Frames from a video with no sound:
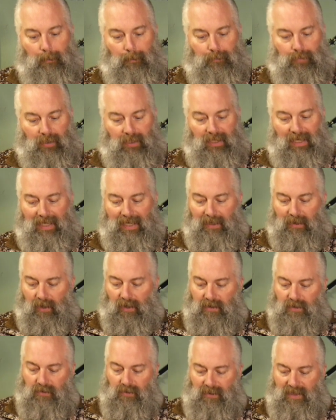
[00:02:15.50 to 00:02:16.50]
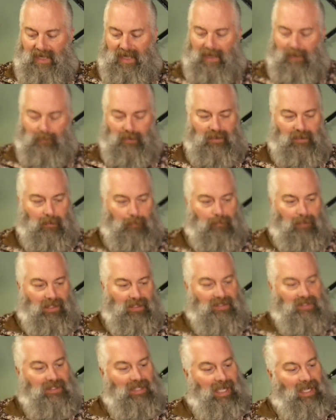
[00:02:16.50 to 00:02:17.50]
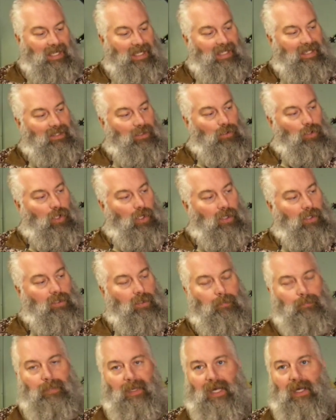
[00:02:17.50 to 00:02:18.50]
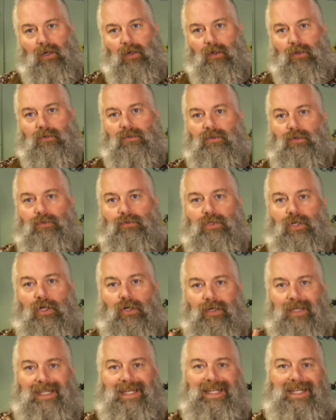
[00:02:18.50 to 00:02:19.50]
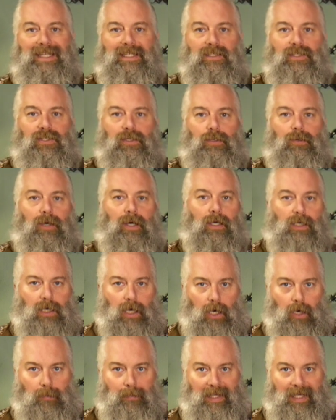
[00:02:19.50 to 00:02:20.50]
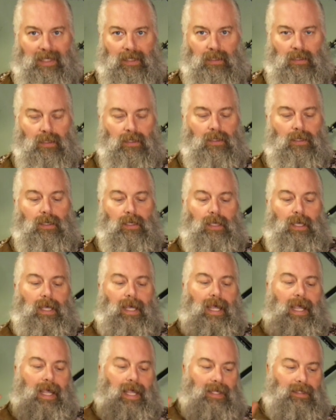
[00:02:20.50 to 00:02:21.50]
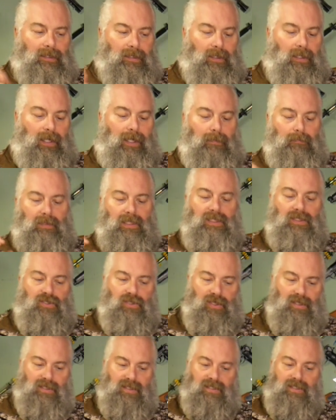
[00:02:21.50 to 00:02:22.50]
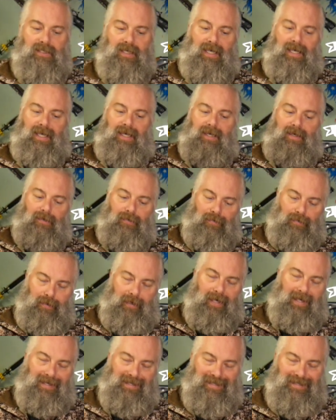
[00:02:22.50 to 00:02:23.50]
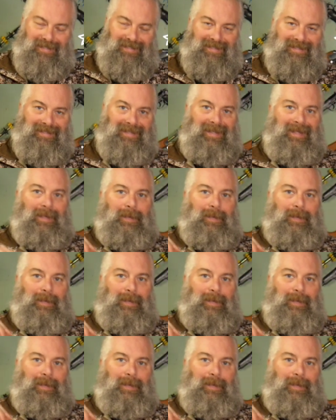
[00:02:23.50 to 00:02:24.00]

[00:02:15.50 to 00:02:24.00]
but it also came with the buttstock and a longer barrel to turn it into a carbine. And let me just say this.